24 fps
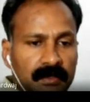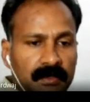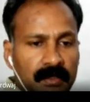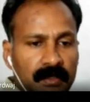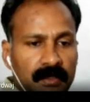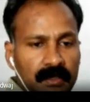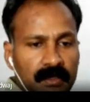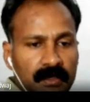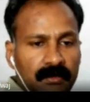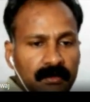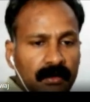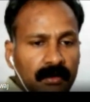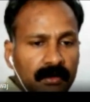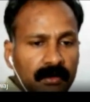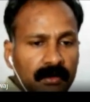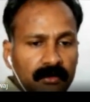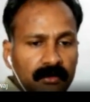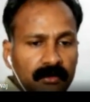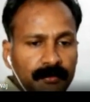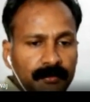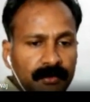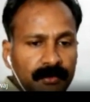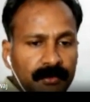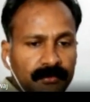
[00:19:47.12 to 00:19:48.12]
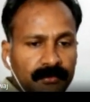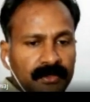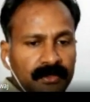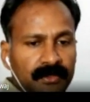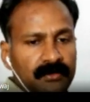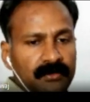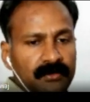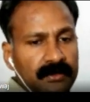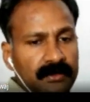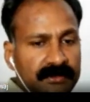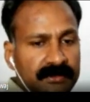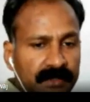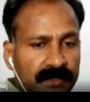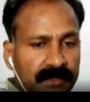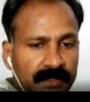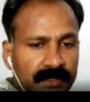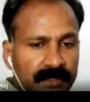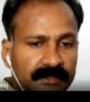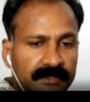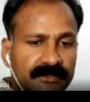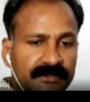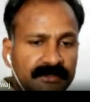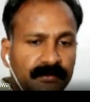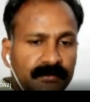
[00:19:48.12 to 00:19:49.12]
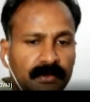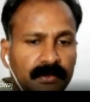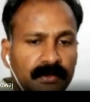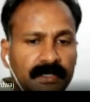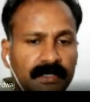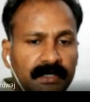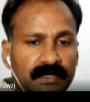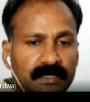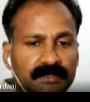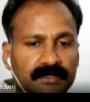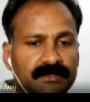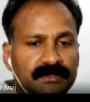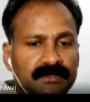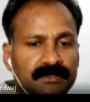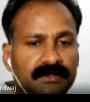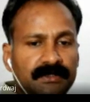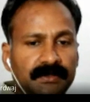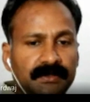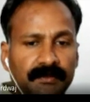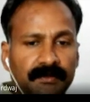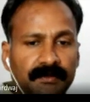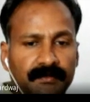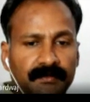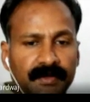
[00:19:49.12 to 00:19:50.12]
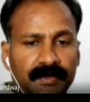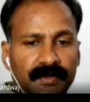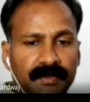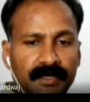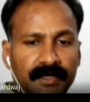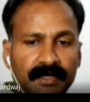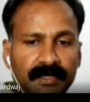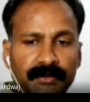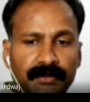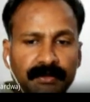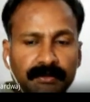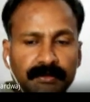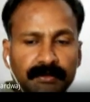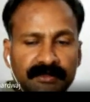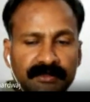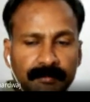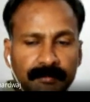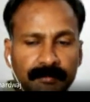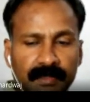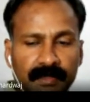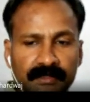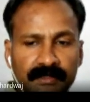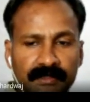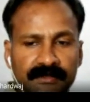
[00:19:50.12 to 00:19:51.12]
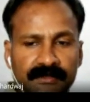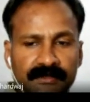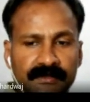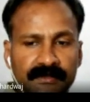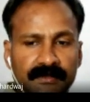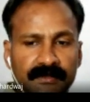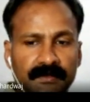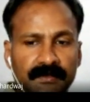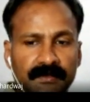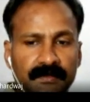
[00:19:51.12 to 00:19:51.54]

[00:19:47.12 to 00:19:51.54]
In order to produce a constant DC voltage, we need to suppress